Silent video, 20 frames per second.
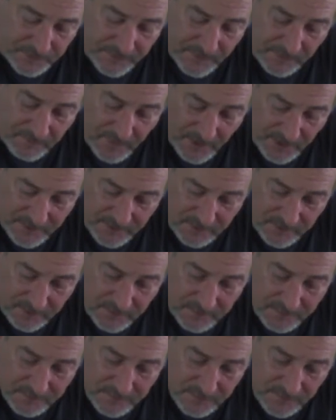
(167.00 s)
muscle
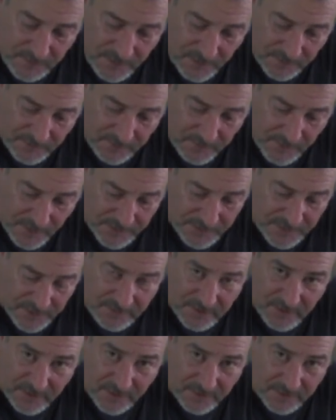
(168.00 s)
as much
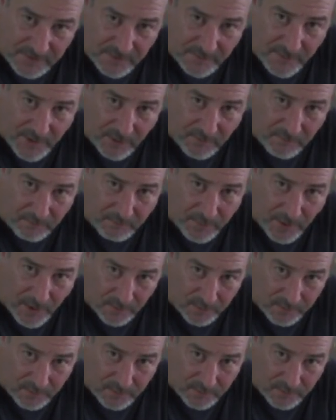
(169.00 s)
as it is about
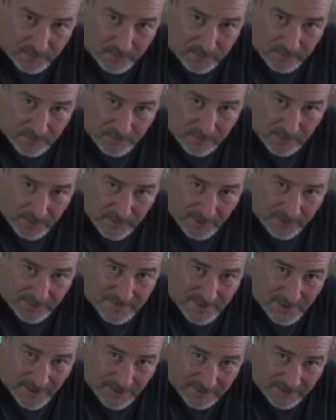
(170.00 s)
bone and
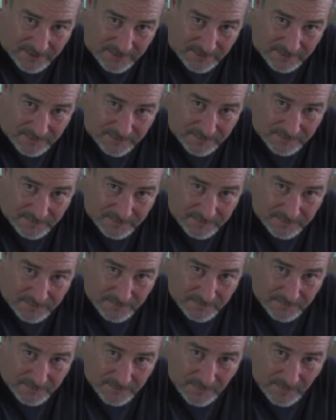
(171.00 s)
tendon,
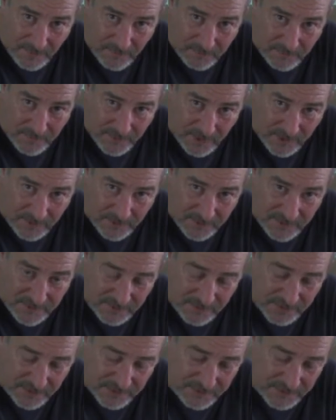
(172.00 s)
bloodless
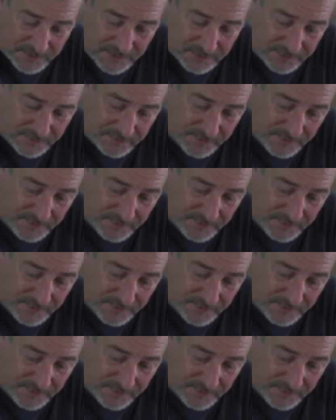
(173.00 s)
tissue.